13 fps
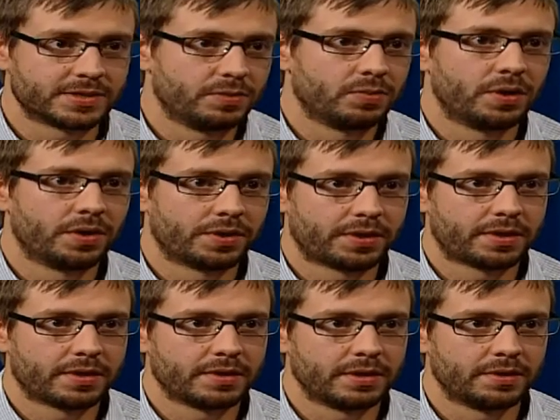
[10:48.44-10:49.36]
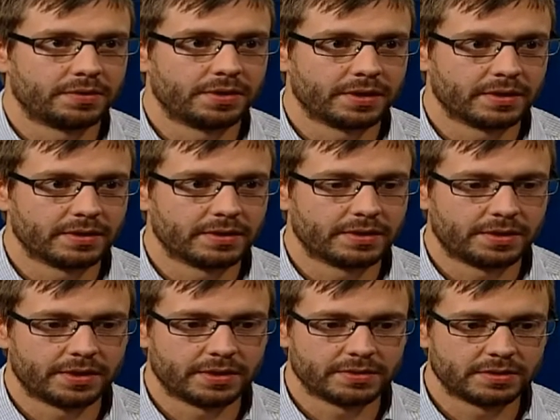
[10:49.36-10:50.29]
jobs easier. But is it
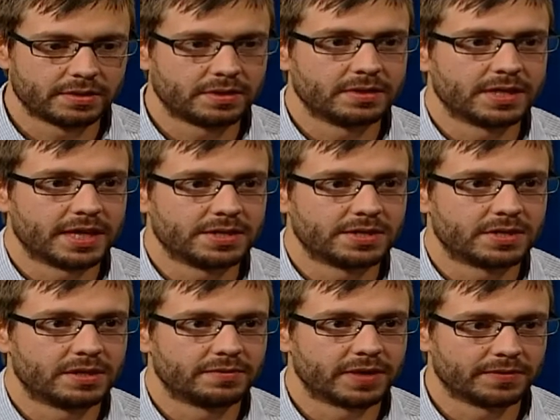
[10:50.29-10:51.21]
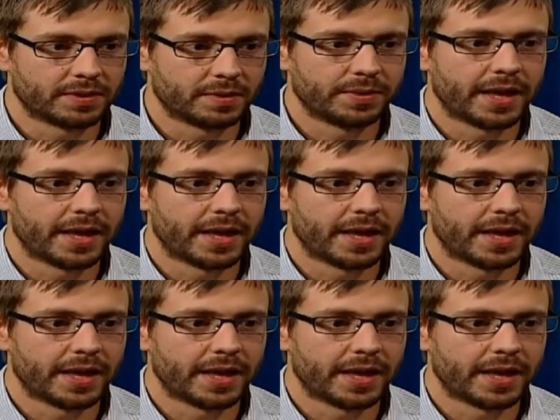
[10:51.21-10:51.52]
worth, you know, the, the,